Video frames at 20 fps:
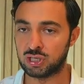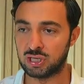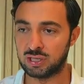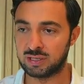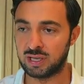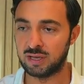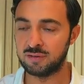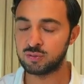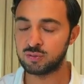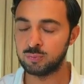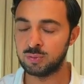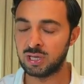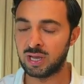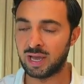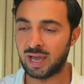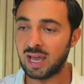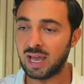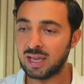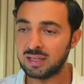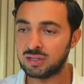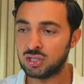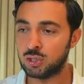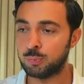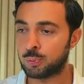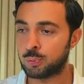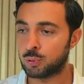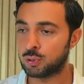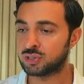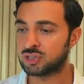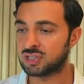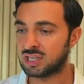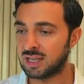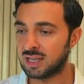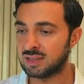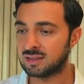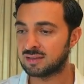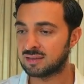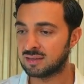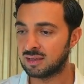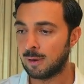It gives me an
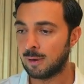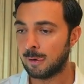80%,